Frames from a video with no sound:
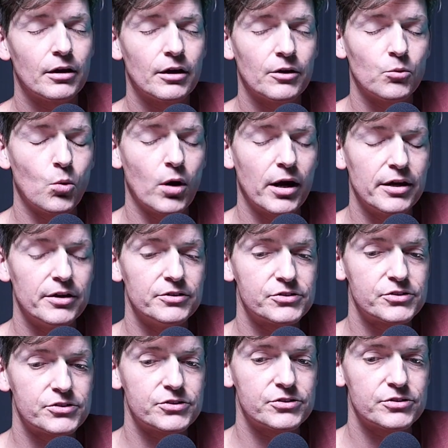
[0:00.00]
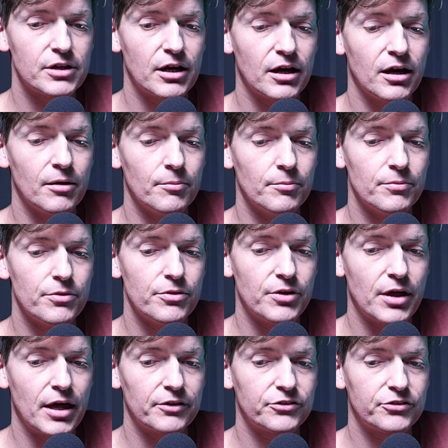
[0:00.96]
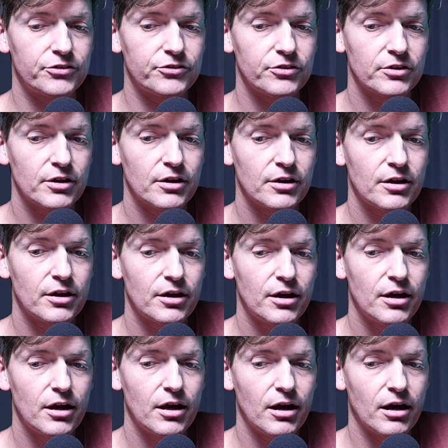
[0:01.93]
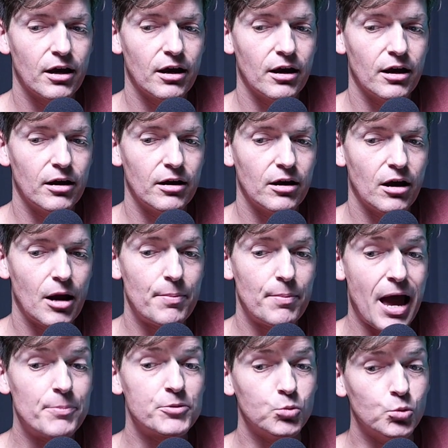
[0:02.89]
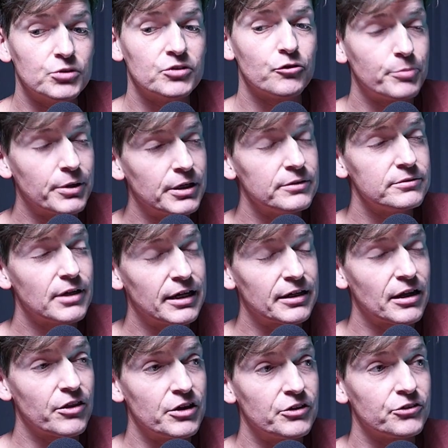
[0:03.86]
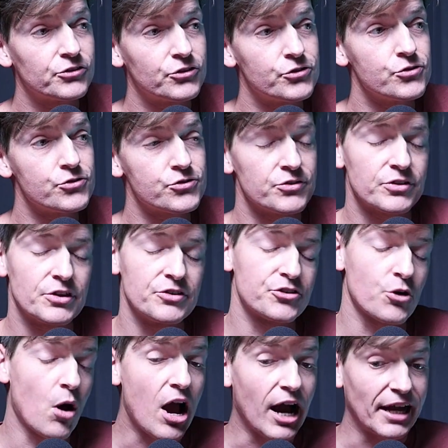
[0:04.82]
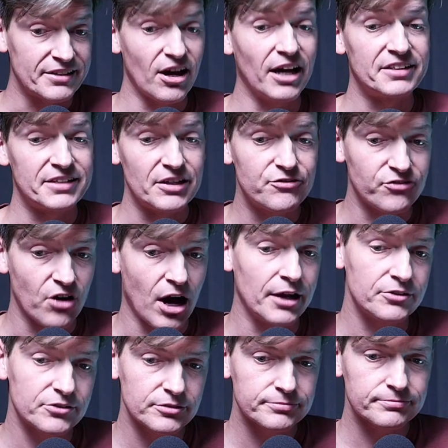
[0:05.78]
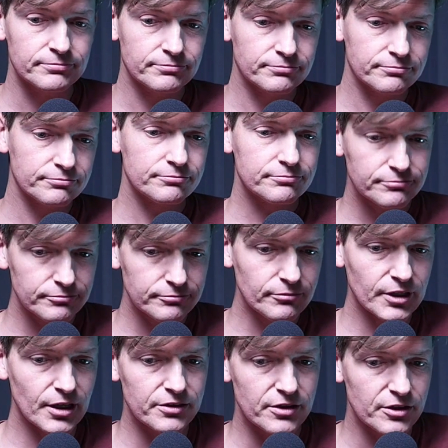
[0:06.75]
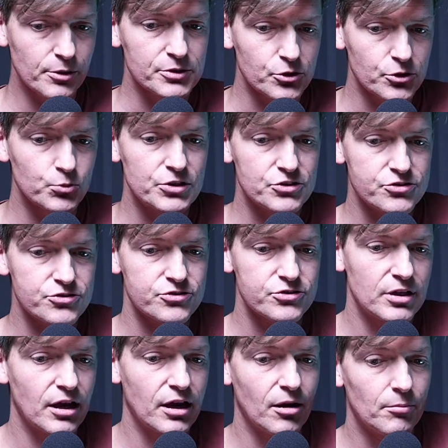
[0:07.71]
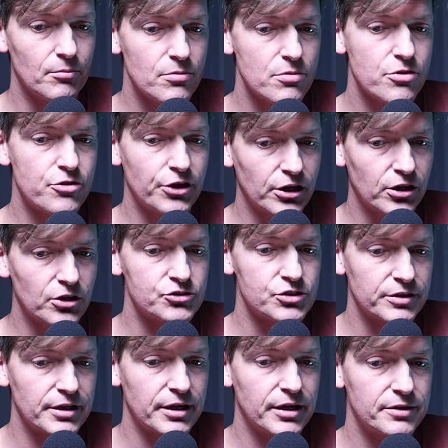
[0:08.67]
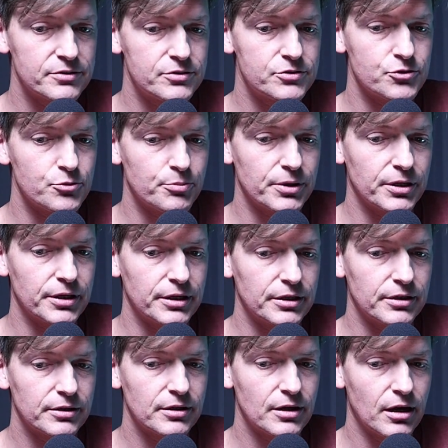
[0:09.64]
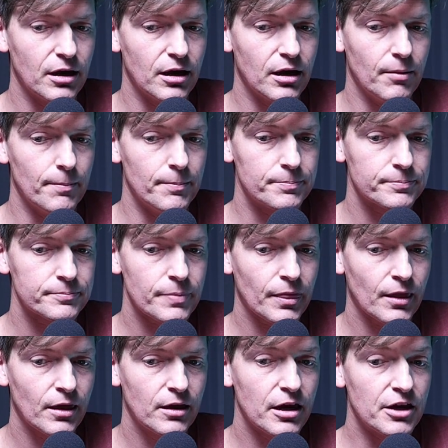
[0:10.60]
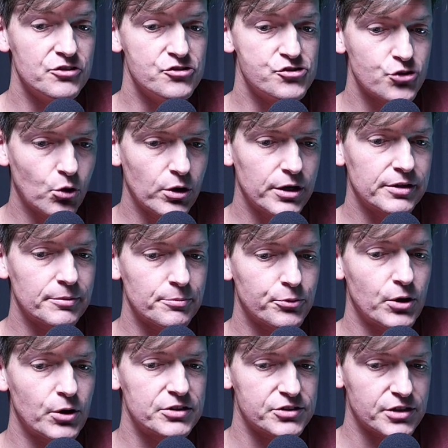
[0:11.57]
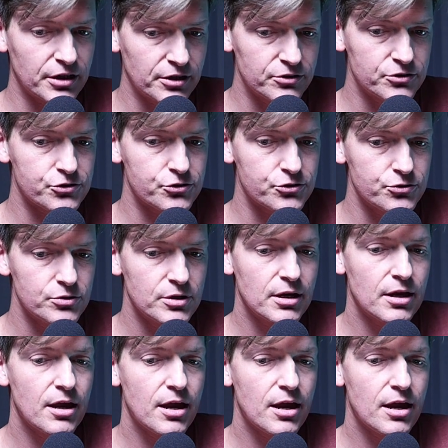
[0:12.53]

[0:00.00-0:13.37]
in ways um, that uh, I perhaps wouldn't have been at other mm-hmm. institutions. Mm-hmm. And so I, I, did find that there was a rich um, theology there to be yeah. Um, enjoyed and pressed into